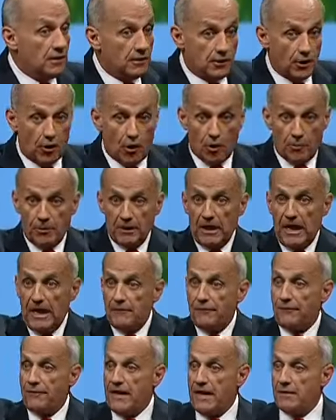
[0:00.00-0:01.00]
the
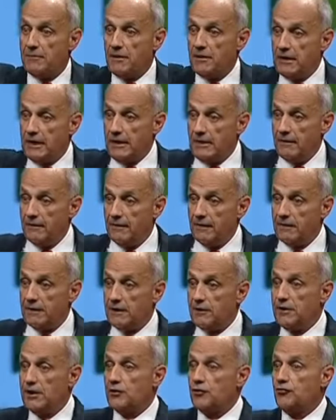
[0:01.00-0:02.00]
Herbalife family,
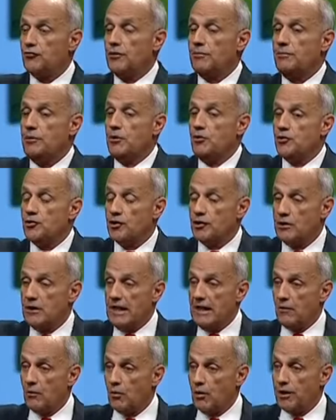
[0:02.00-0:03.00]
the distribution
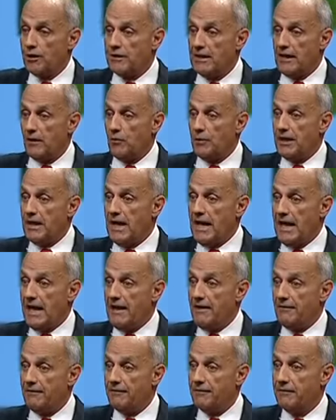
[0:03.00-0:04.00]
network that we
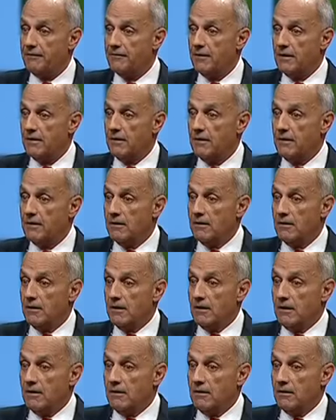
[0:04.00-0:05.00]
have,
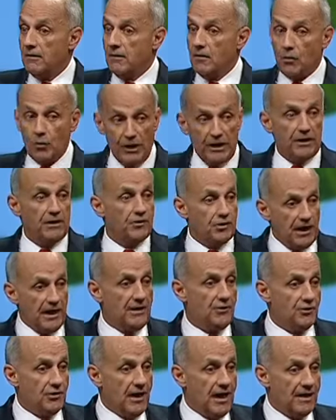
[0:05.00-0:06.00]
we can
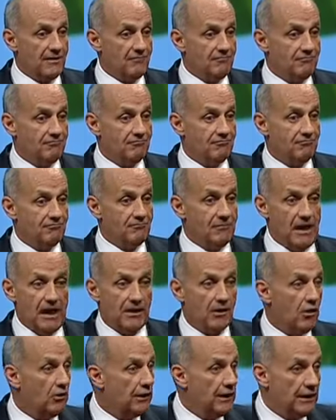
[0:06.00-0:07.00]
change that.
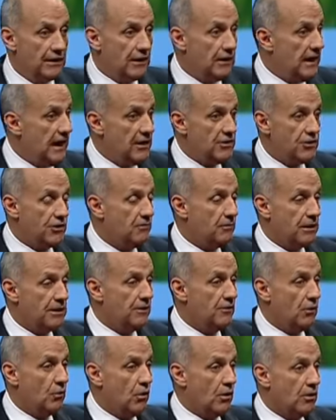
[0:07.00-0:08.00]
Not only in the nation, but
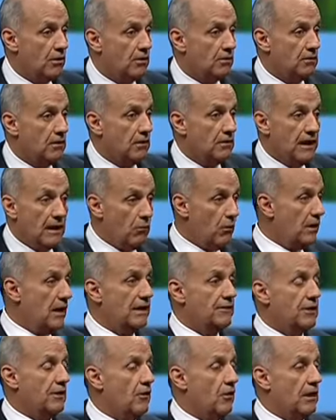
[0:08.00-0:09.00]
in the world. Now, we're
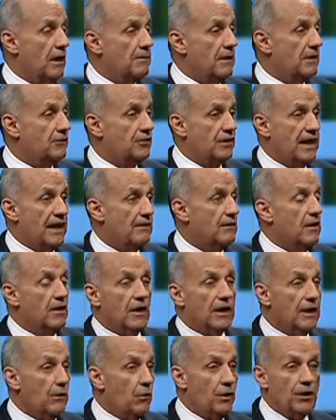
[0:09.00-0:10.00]
not the only, I'm not saying
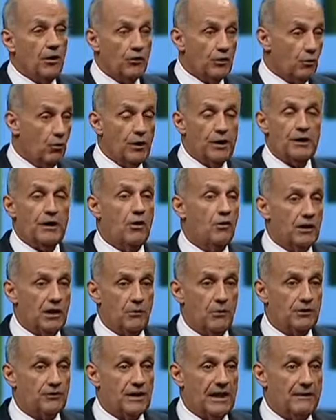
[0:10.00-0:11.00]
we only, we're the
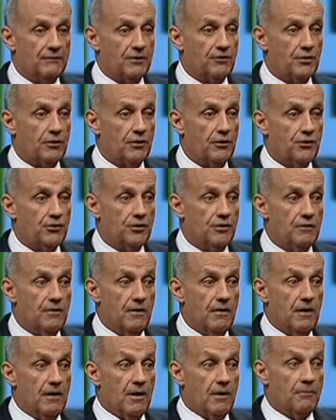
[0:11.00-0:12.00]
only ones that have the solution,
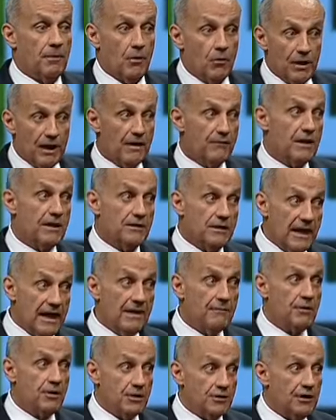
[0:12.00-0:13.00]
but we have a
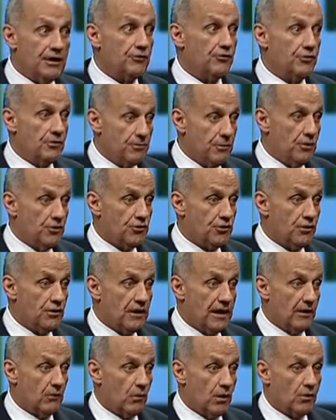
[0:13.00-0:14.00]
damn good
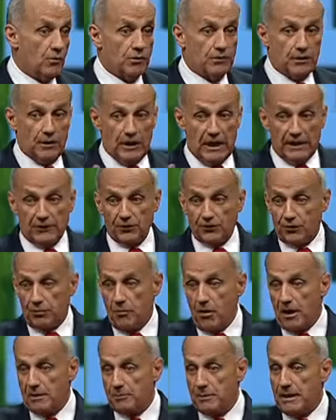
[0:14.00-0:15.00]
distribution network with lots of
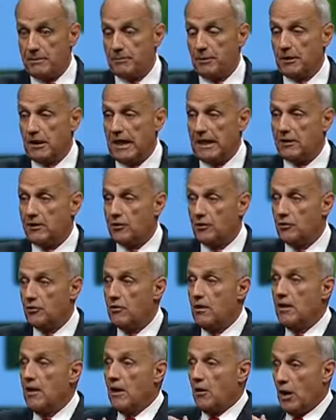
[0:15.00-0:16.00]
smart people like
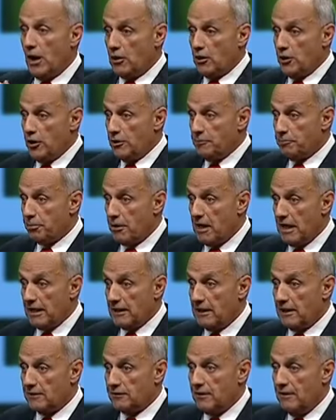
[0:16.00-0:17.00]
you, a good
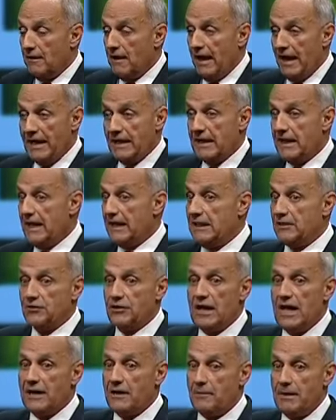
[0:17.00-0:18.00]
product. And again,
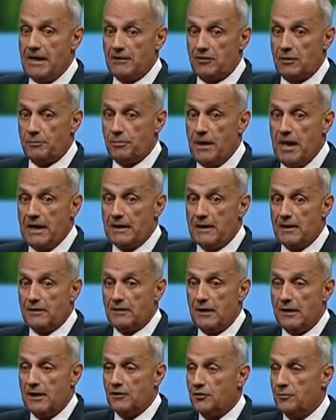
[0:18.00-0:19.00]
it's not about the
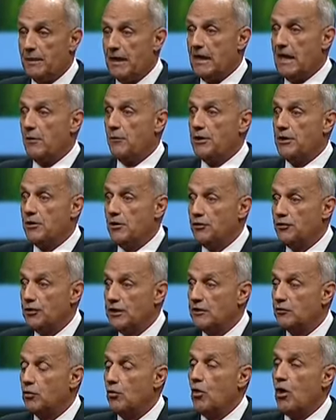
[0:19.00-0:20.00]
product, it's about how we use
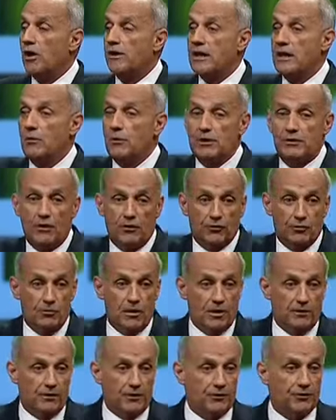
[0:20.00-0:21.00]
it. It's walking with those
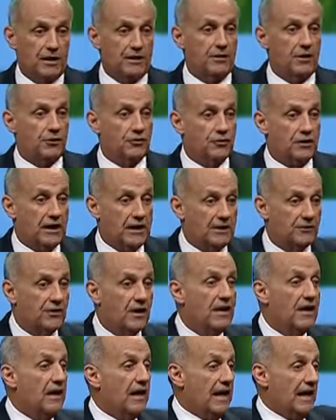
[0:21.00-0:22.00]
mothers and those kids
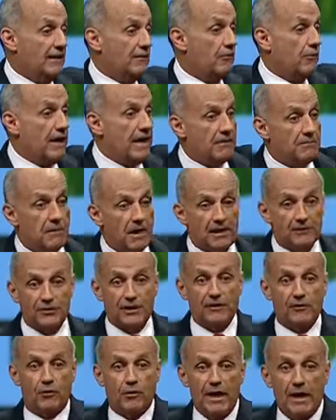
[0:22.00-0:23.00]
and grandmas
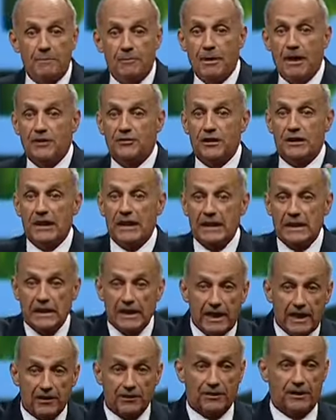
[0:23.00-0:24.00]
and grandpas and
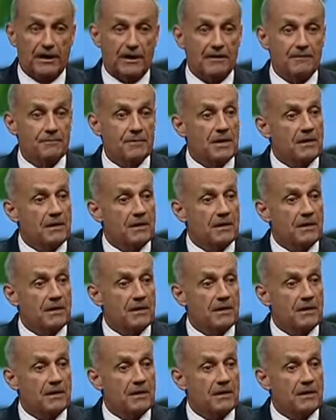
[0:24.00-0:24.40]
eating healthy.